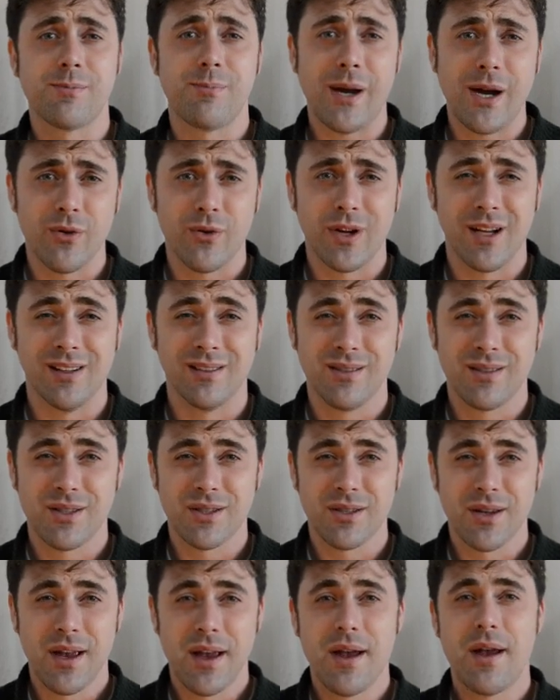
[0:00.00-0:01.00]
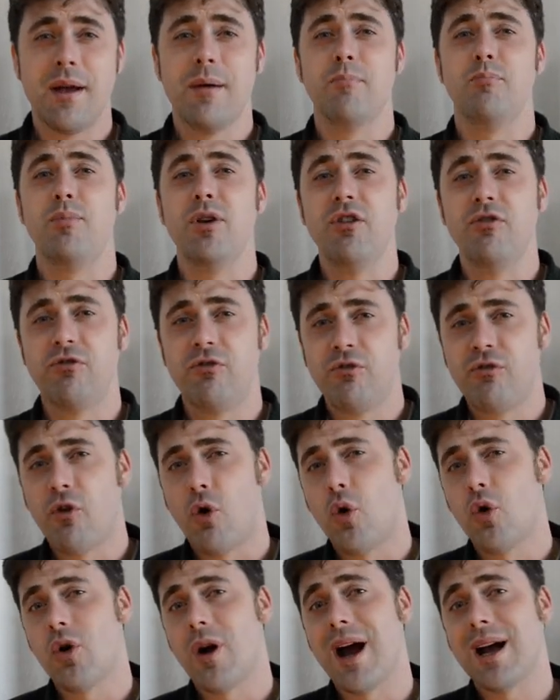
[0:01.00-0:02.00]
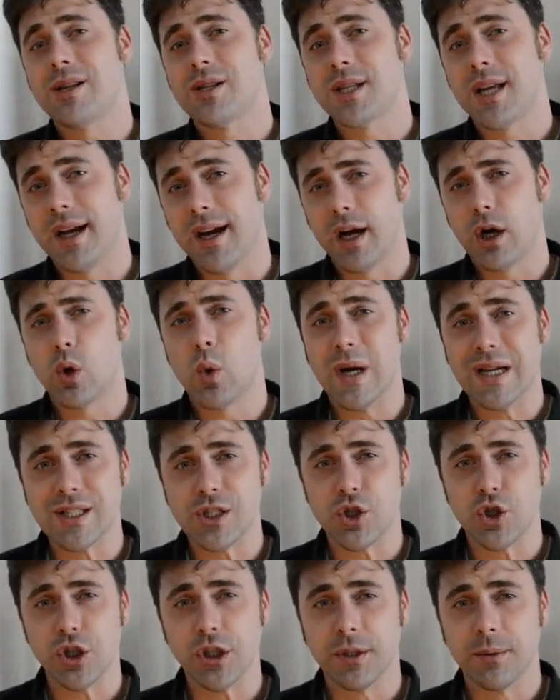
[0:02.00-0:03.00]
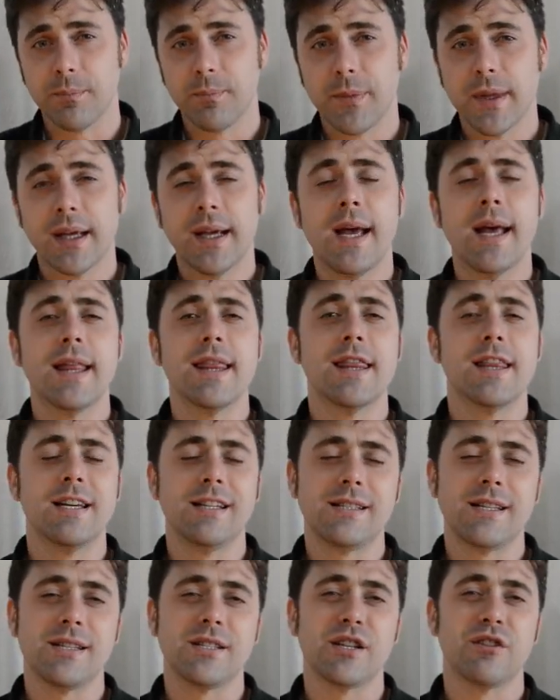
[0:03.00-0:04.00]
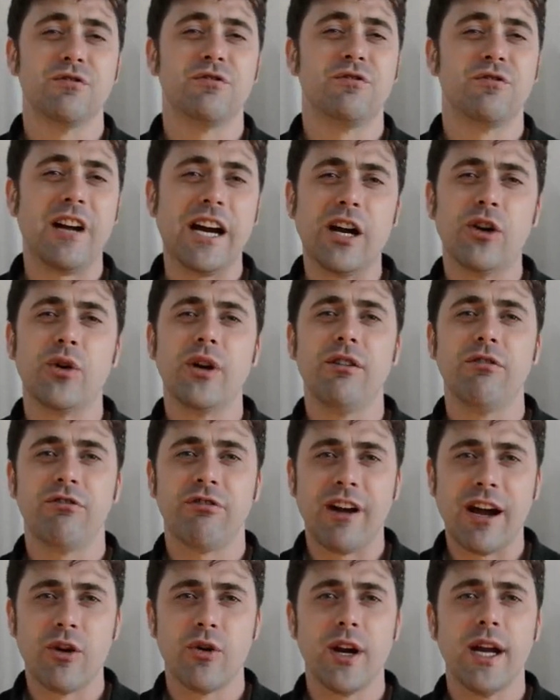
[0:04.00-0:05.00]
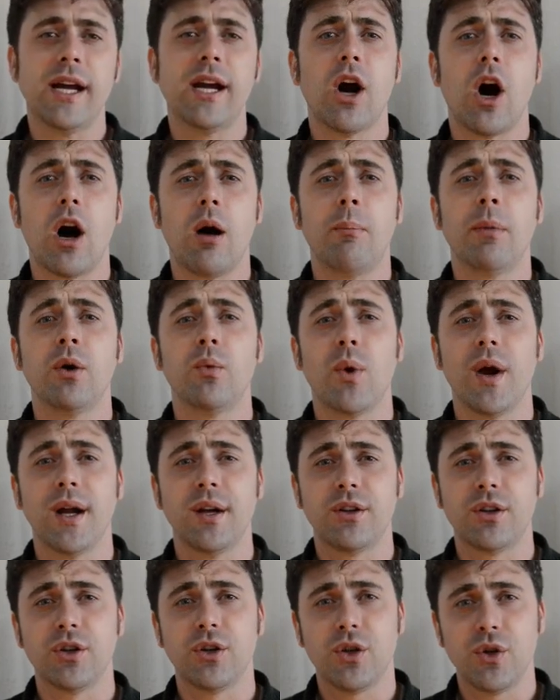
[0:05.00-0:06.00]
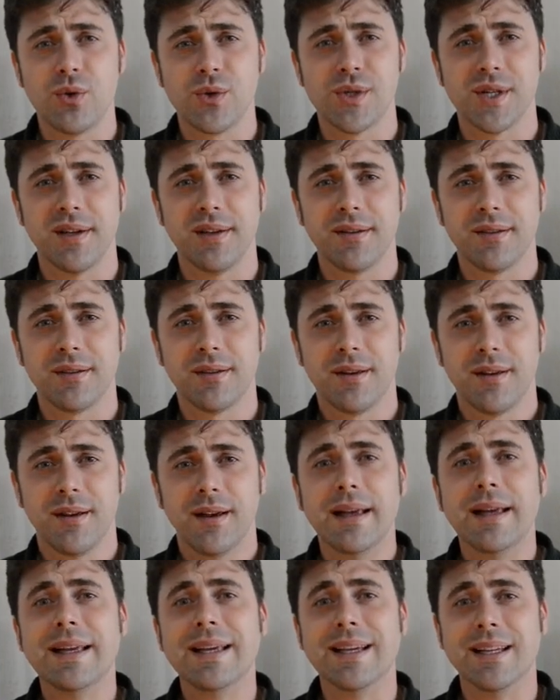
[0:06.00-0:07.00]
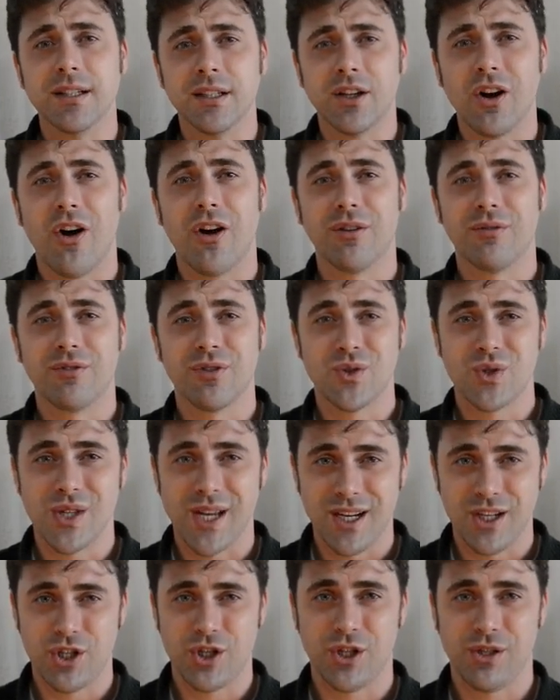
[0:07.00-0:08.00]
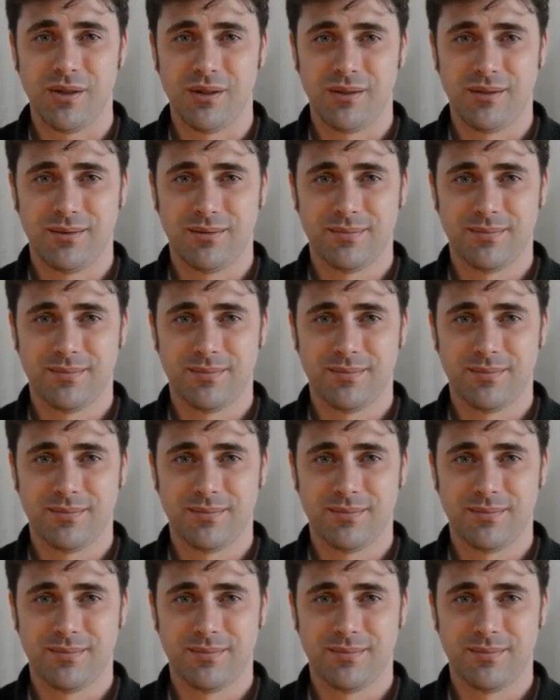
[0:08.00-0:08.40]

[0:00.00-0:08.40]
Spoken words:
experience before asking a question. This is a very, very common way to use it in conversation.